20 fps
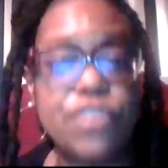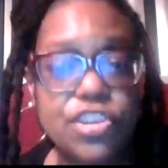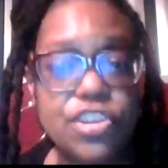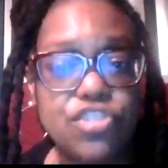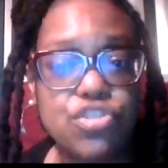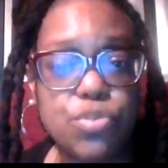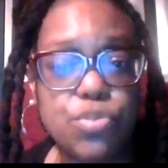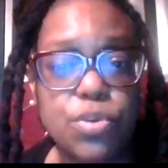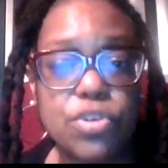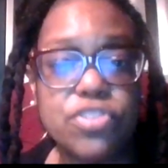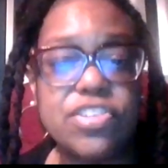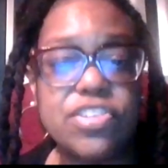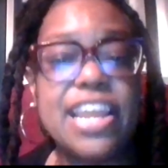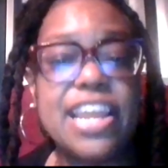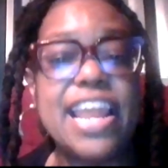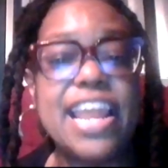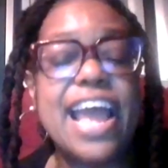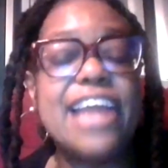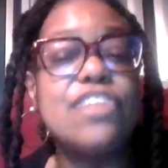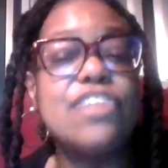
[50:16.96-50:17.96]
visuals.
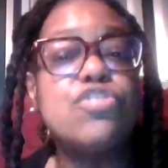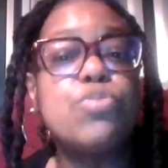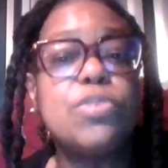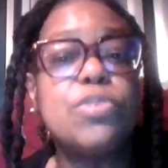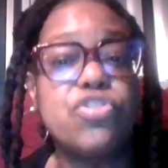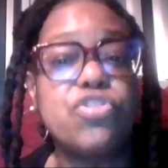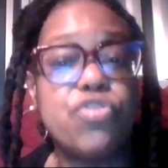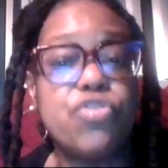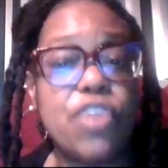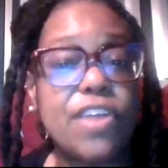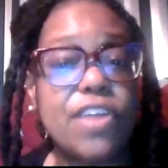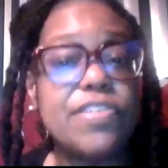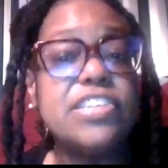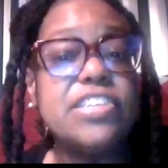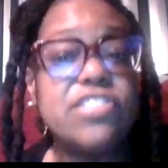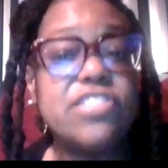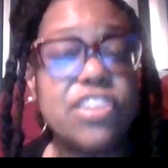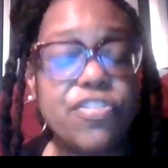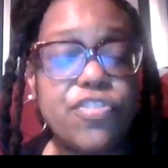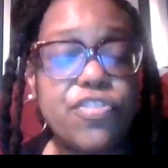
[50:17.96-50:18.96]
And that is what's very
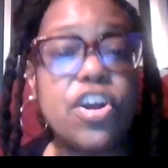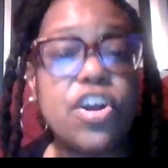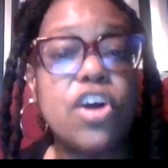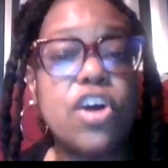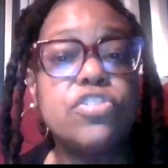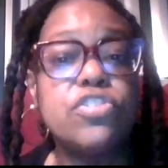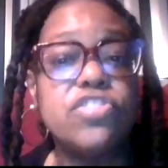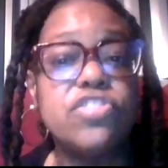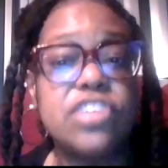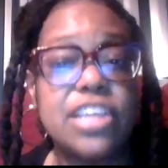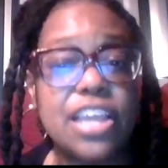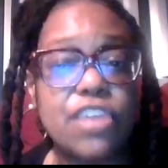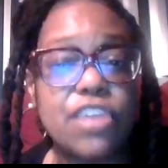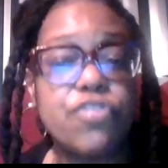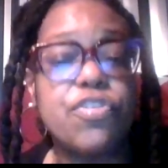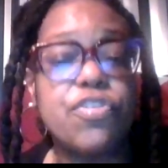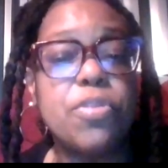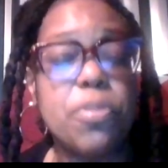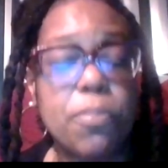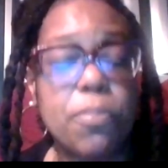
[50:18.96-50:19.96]
difficult to
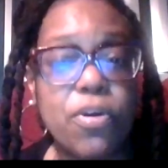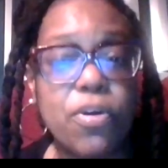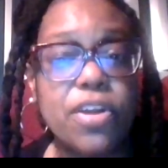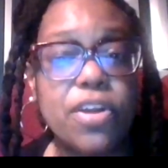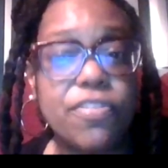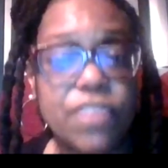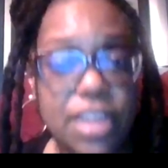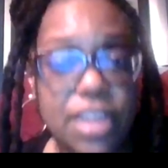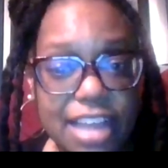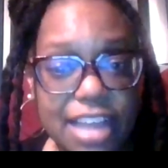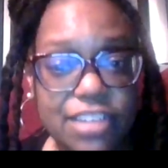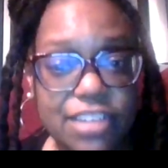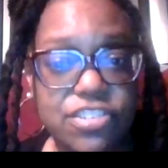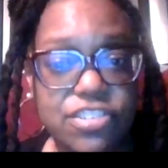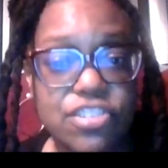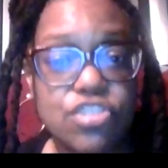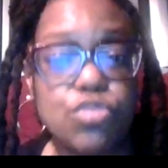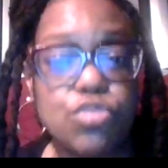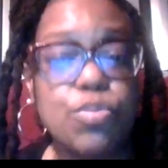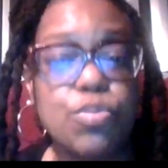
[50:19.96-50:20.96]
get from the Board of
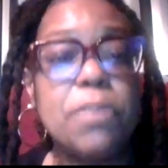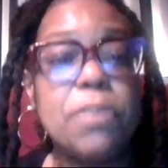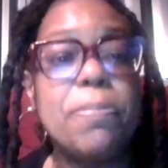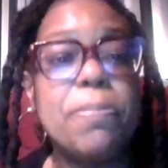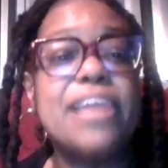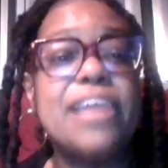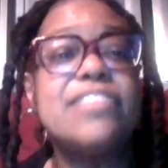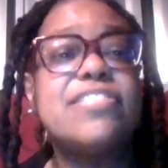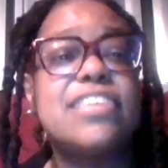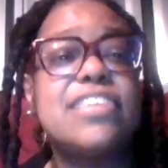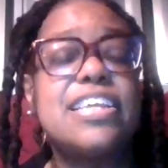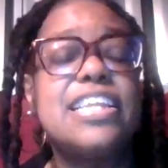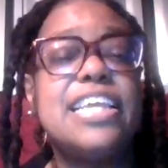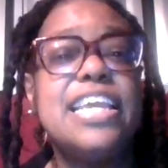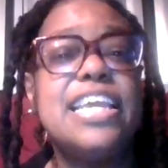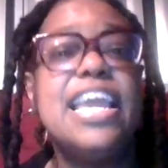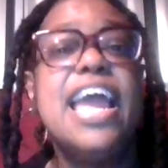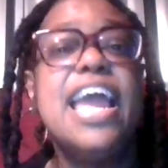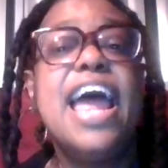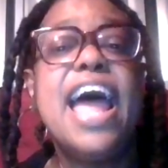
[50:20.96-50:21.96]
Elections. We
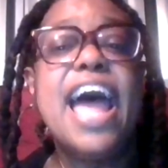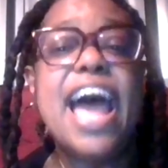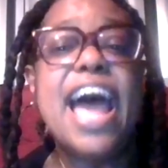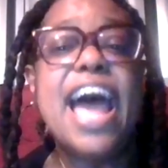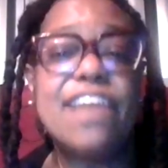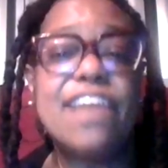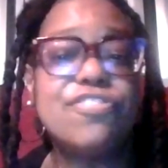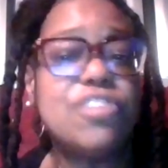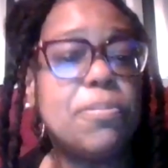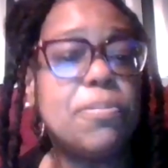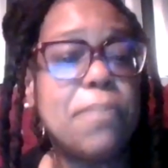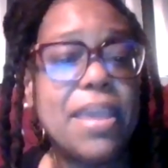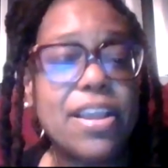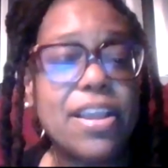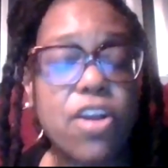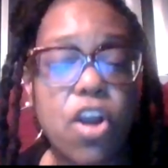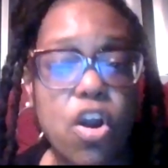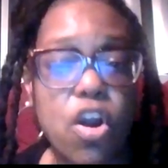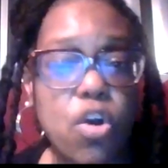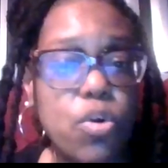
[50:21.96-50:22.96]
basically have to
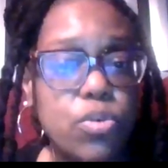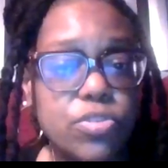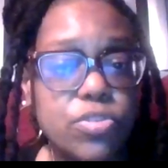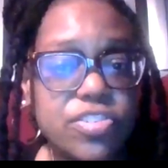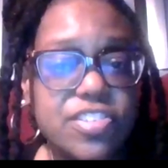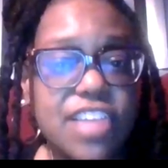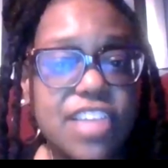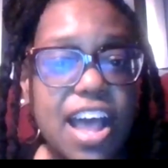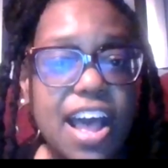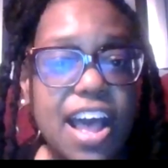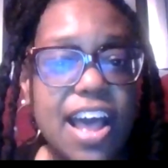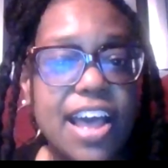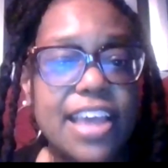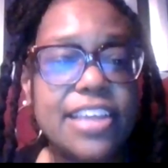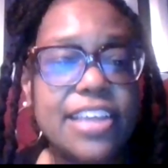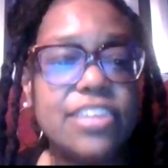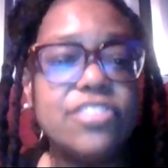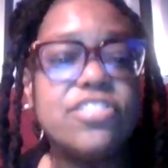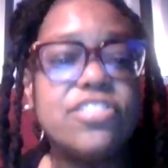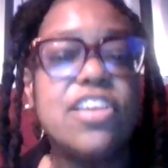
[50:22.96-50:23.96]
make our own
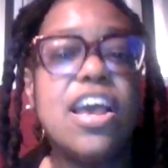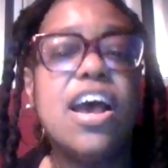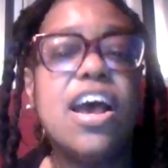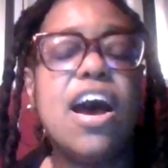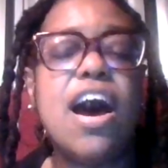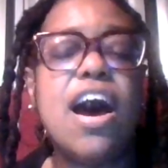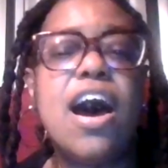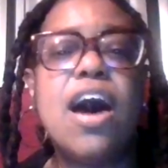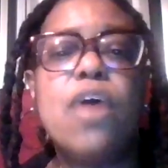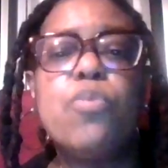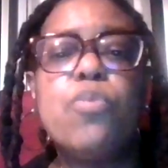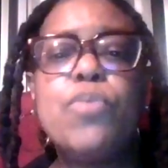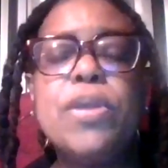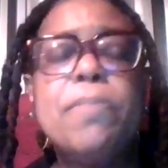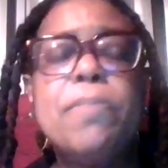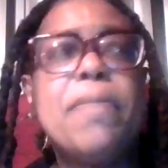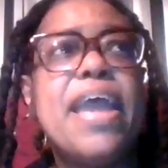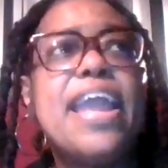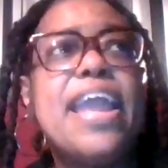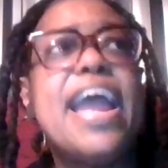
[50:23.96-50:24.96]
signs.
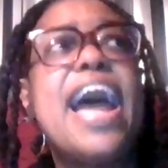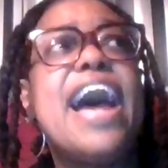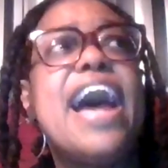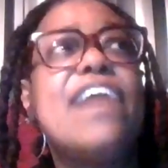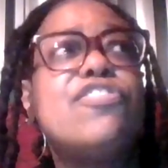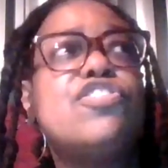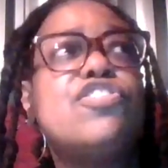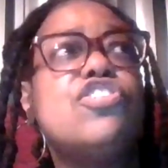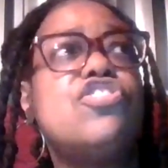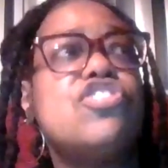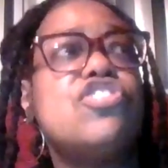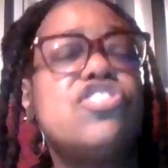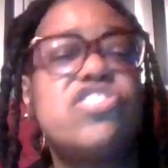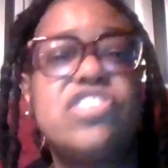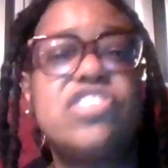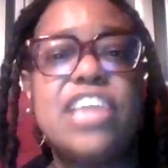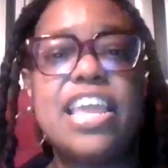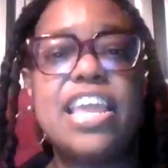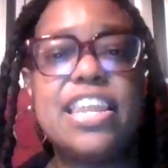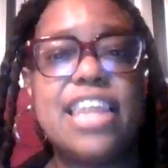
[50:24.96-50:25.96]
We may have to
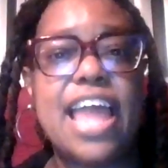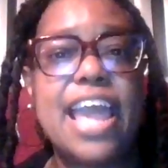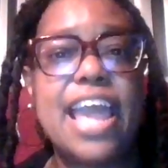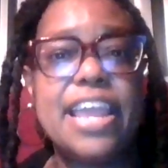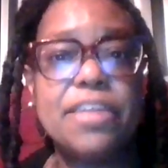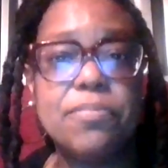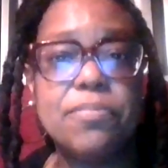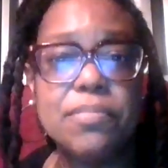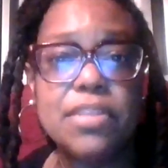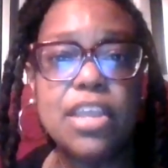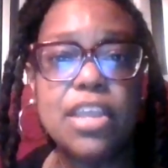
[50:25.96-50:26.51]
just get like,